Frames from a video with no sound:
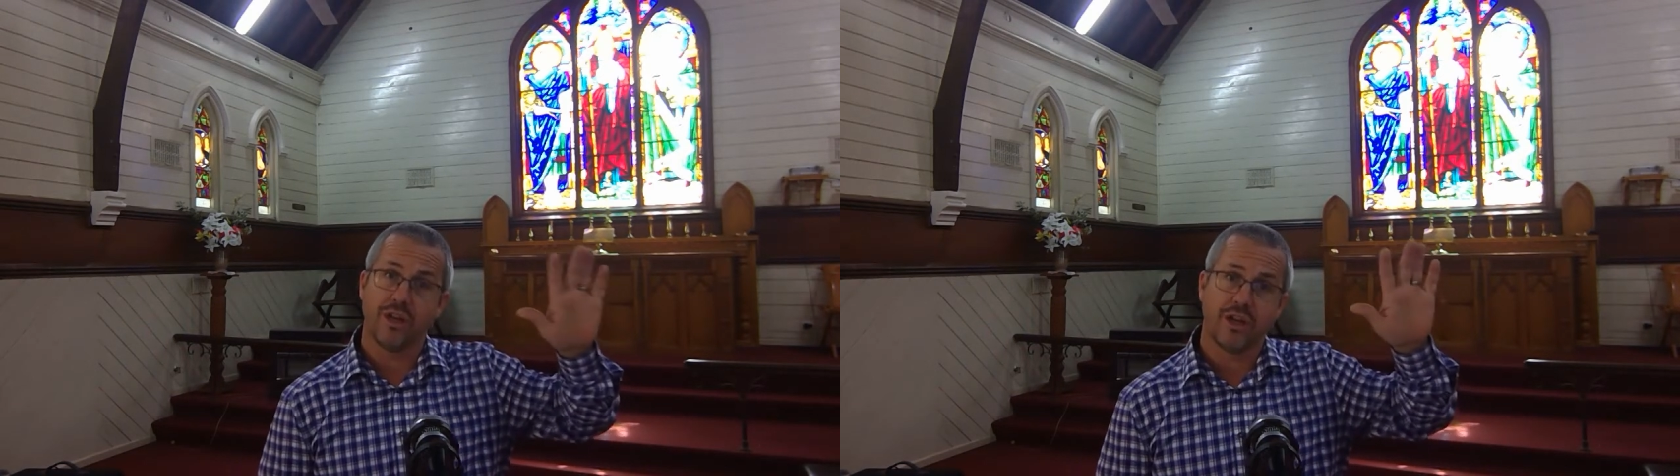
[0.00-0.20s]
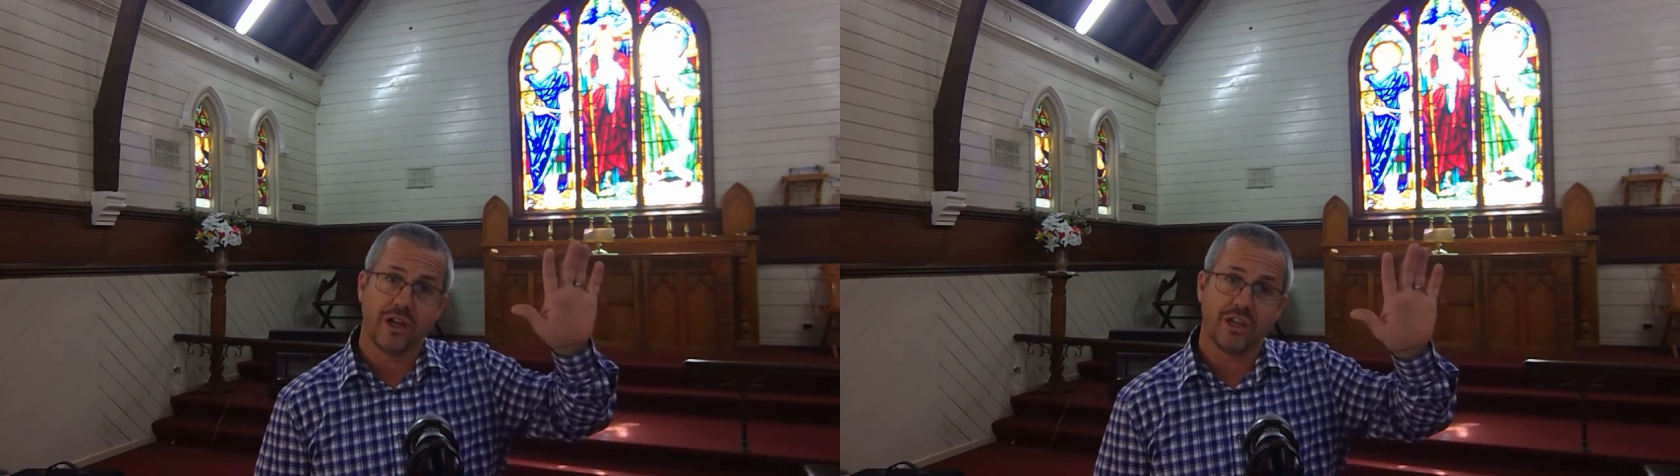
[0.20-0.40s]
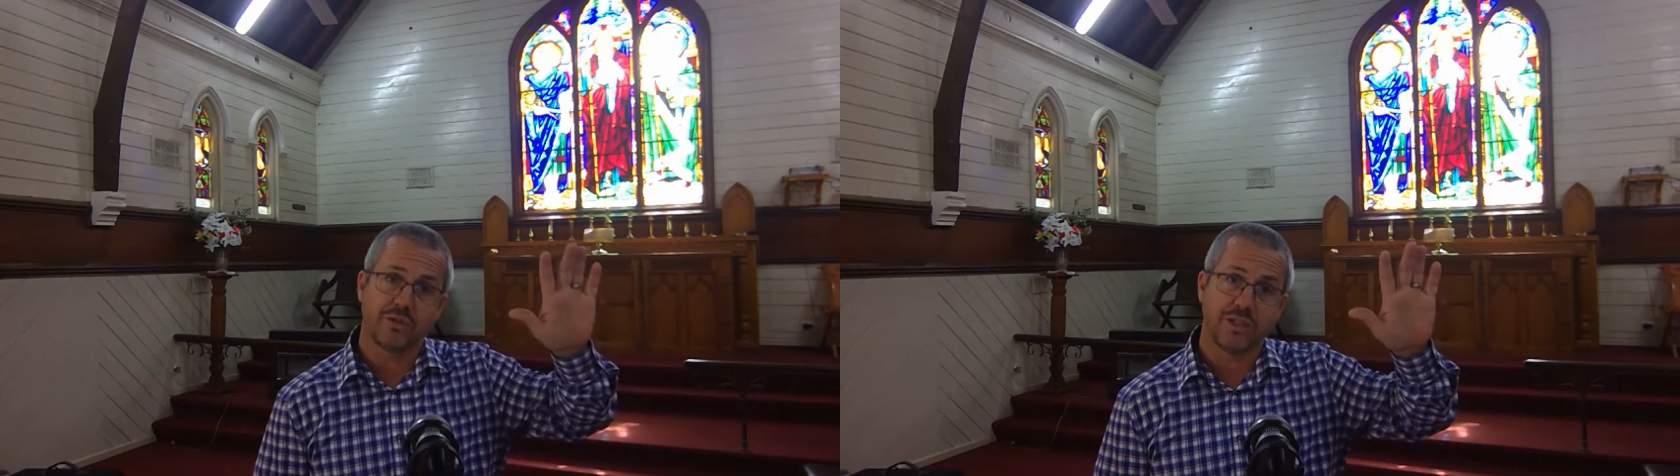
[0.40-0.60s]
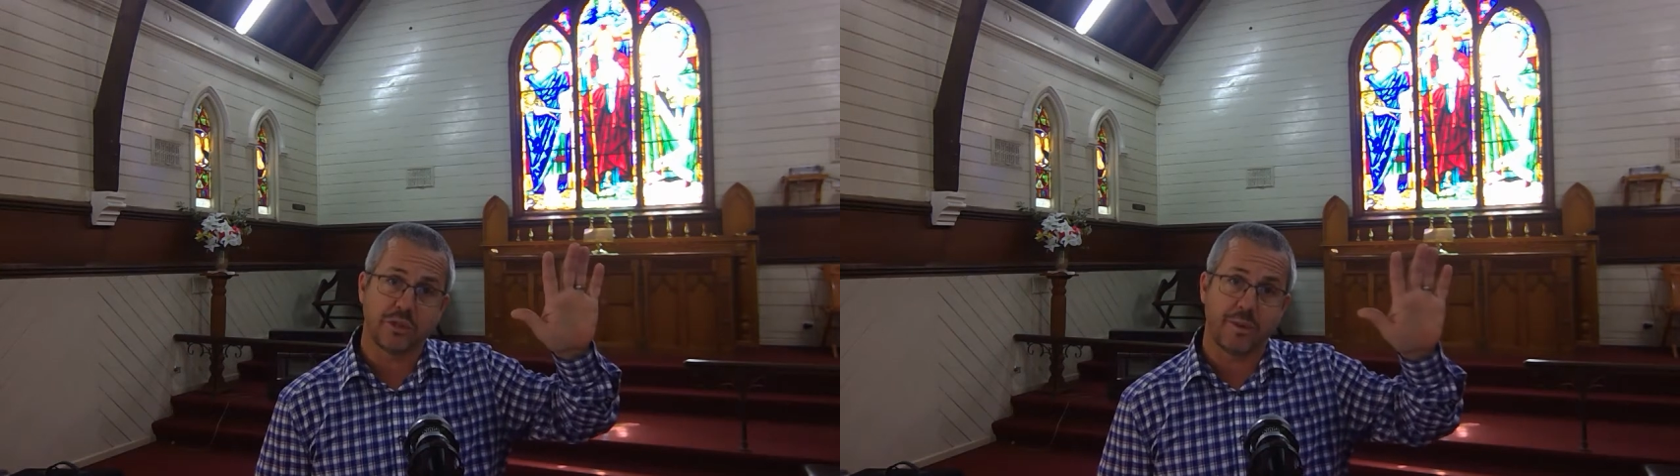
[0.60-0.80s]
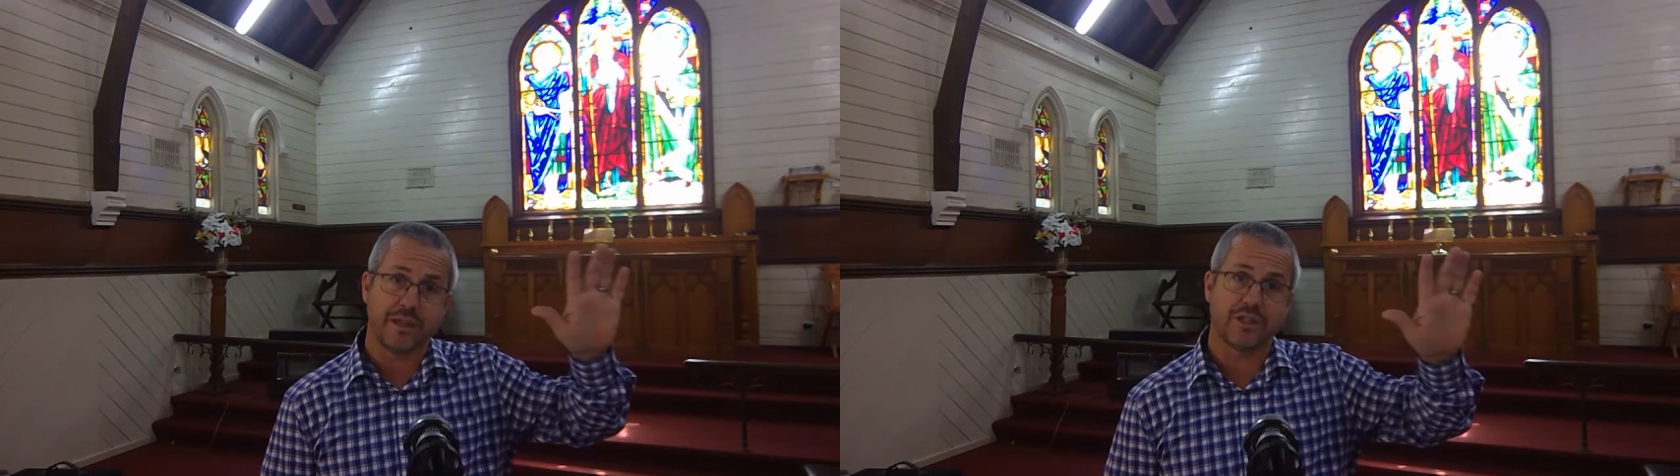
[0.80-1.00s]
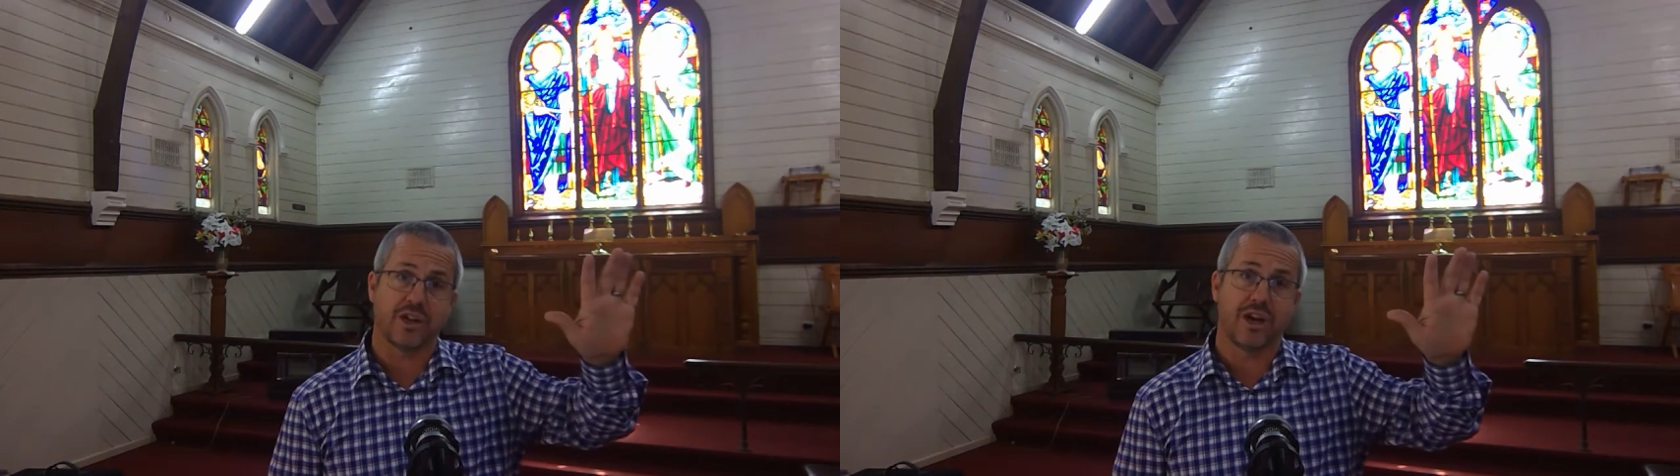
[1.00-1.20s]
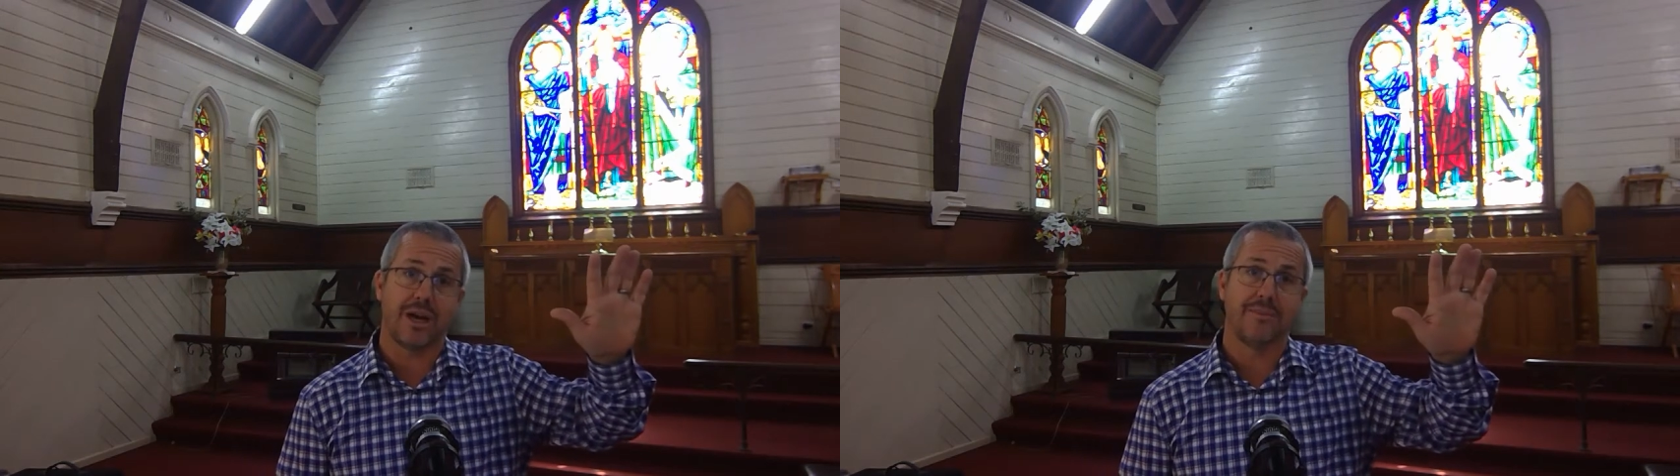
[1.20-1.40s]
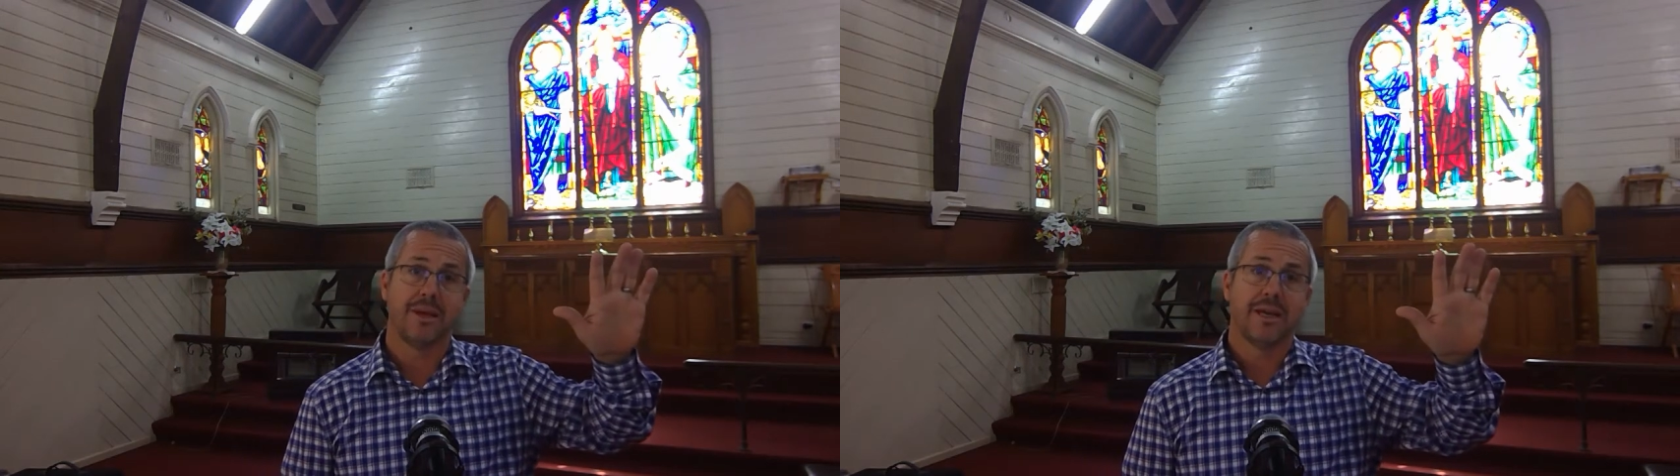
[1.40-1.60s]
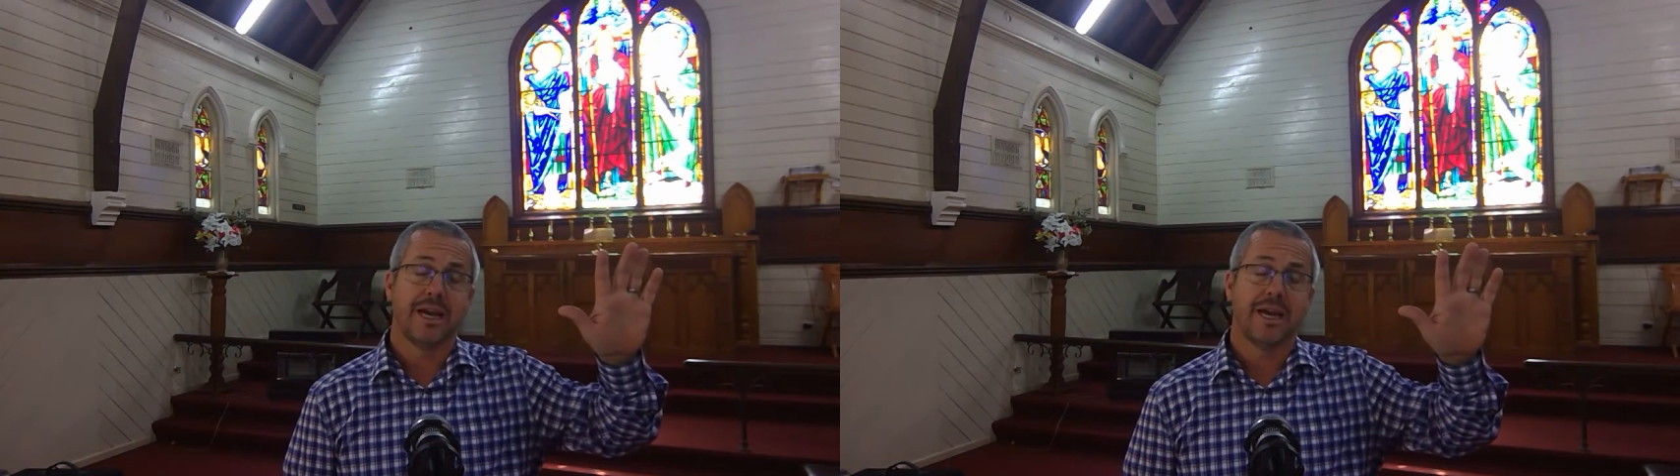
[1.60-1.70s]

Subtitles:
learned as we spent time